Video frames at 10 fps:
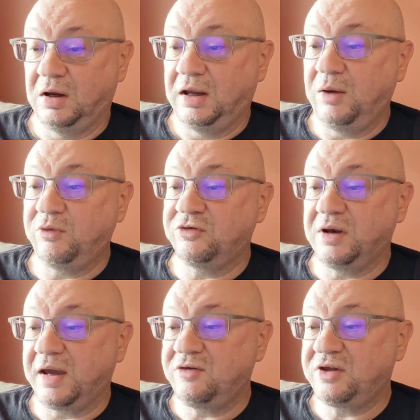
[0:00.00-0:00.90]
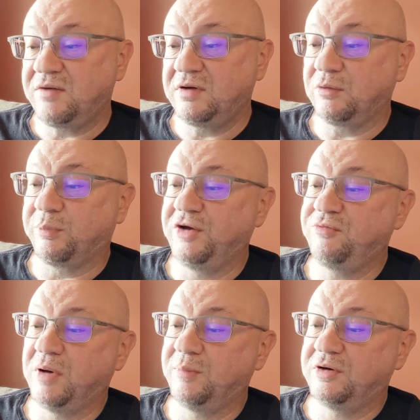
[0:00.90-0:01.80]
It was nice having a
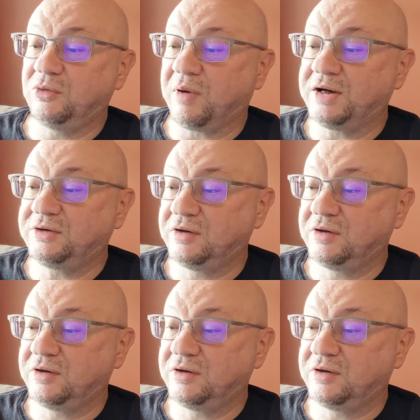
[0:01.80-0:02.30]
brief moment to watch